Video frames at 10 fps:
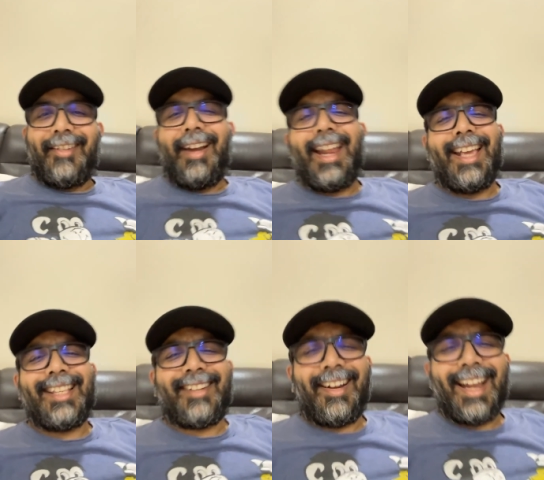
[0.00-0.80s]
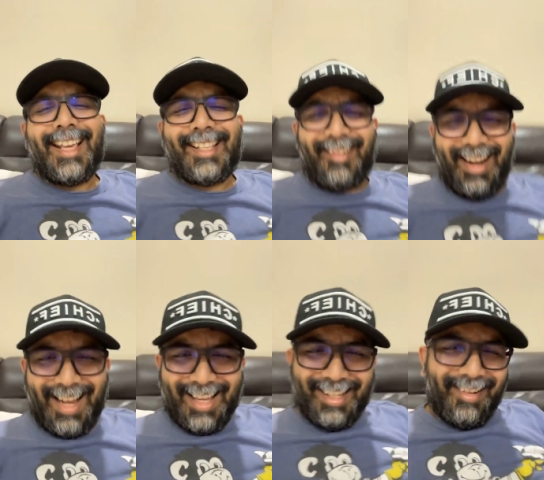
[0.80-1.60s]
Greetings, greetings,
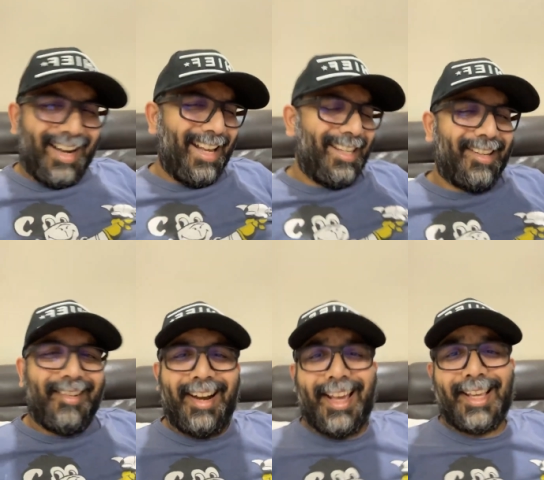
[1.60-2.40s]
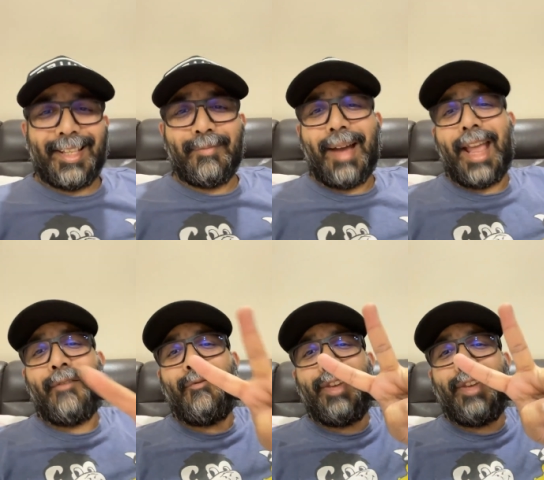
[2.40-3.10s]
greetings, greetings, greetings, my